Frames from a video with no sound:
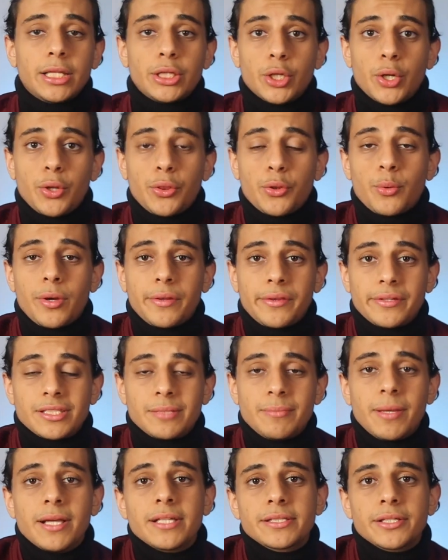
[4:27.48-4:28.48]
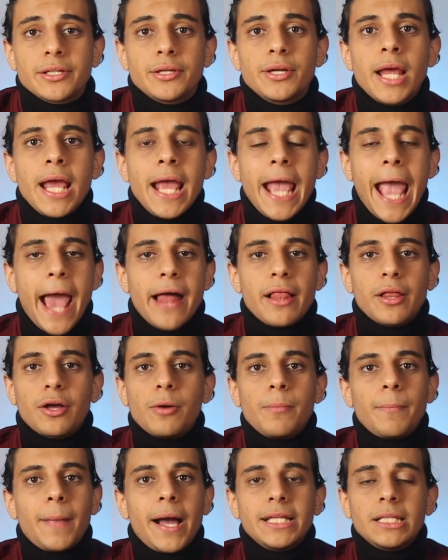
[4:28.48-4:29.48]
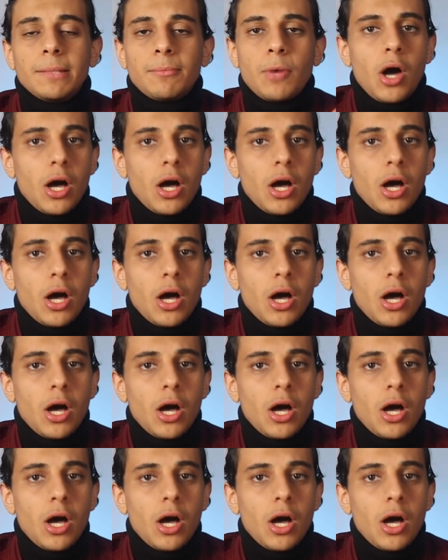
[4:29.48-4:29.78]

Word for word: I learned throughout the semester, and I'll combine them